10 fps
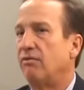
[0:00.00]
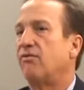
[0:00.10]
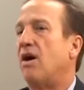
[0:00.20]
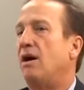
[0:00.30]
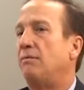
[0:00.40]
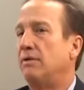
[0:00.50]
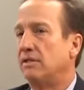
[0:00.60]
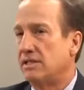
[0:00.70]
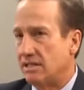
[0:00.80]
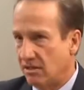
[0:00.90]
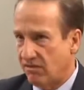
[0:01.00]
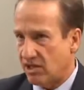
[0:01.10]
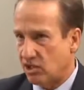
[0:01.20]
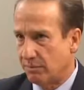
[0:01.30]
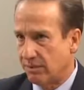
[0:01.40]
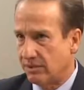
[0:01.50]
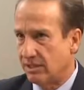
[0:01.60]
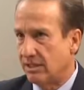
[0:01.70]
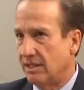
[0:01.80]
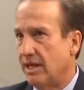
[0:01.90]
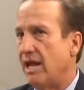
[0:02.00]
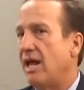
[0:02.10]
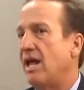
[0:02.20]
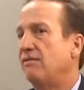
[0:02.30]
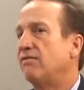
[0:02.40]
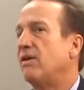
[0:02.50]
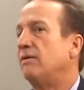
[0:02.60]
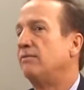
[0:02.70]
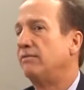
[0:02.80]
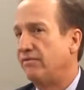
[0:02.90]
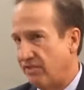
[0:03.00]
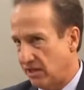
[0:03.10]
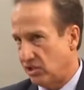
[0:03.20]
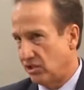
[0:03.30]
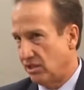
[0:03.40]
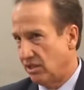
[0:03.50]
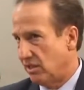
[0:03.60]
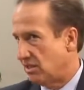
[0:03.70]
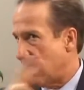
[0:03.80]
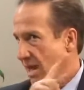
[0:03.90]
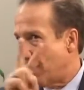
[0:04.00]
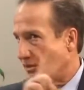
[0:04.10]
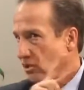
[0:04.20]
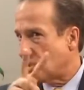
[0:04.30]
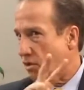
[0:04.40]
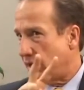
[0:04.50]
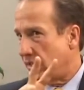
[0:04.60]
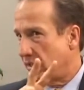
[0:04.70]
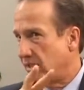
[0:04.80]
from sea vegetables and from fish. It's not about the soy.